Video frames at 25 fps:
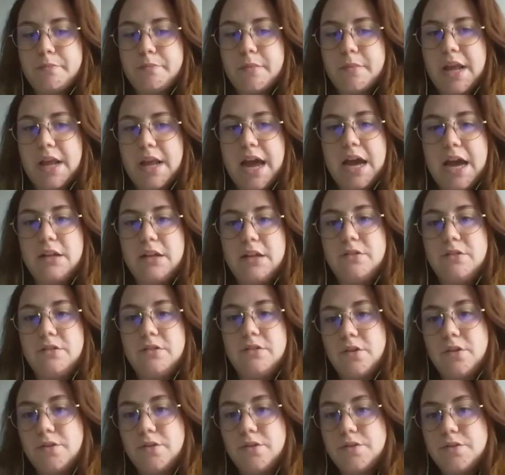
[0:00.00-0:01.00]
I don't
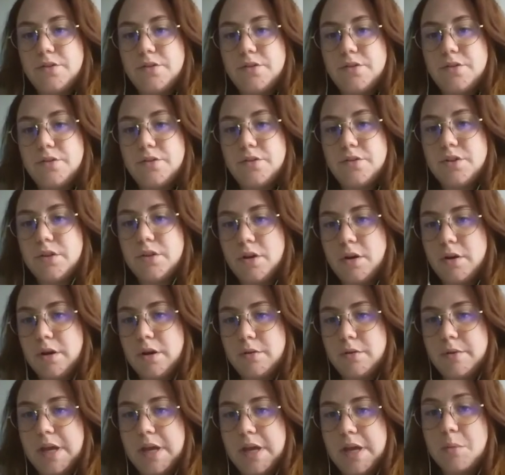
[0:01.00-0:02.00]

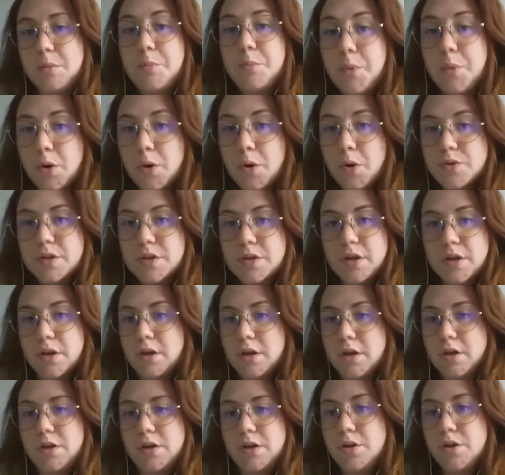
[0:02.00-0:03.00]
impose
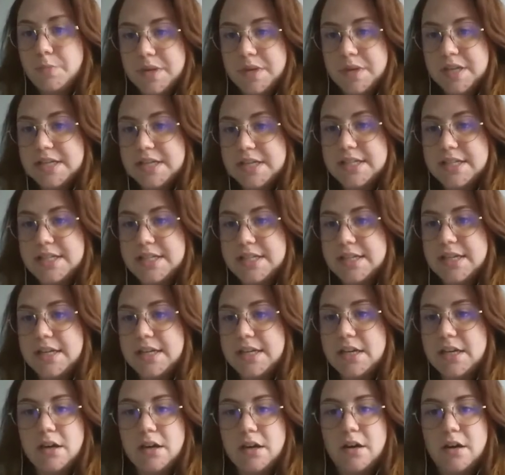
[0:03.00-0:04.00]
humidity
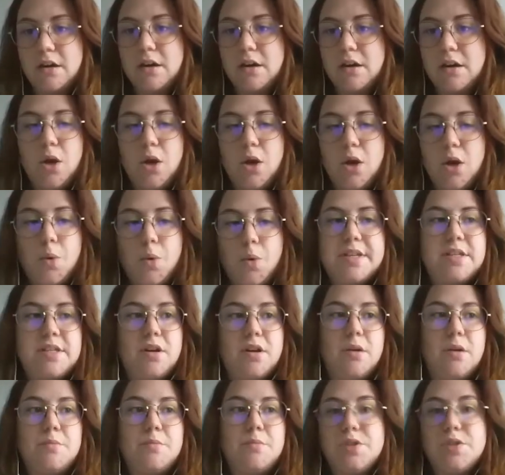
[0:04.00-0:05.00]
with some
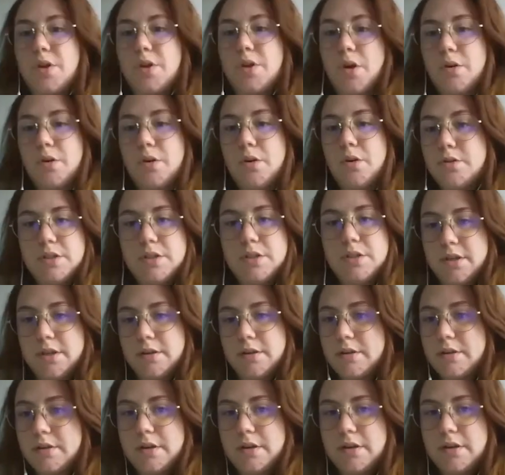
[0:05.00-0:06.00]
salt
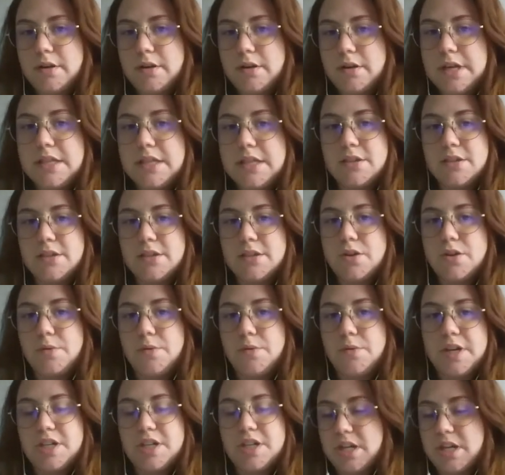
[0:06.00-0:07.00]
in the curing
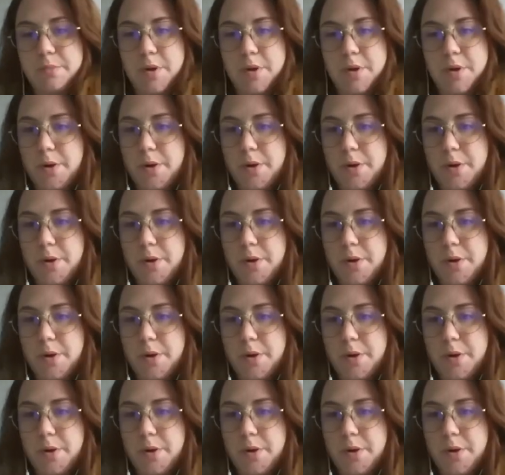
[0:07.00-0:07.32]
chamber.